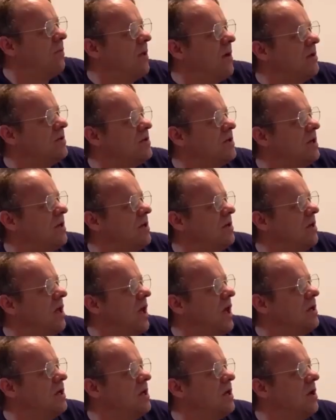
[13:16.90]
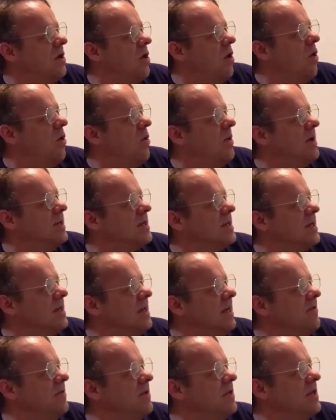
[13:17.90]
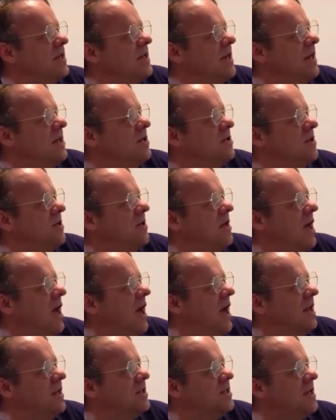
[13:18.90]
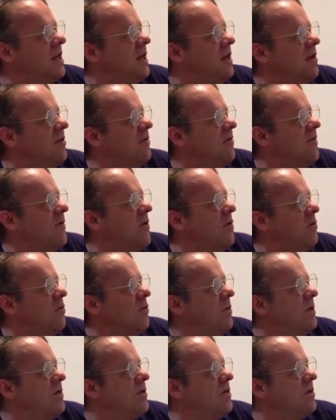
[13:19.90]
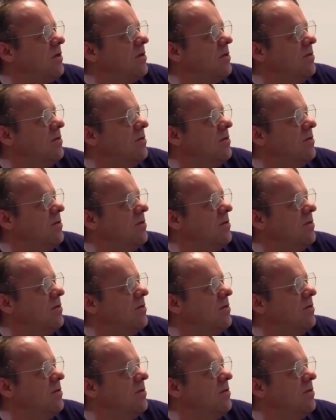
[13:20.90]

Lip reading: Well, Jill, you can always leave the detention and take your phone with you.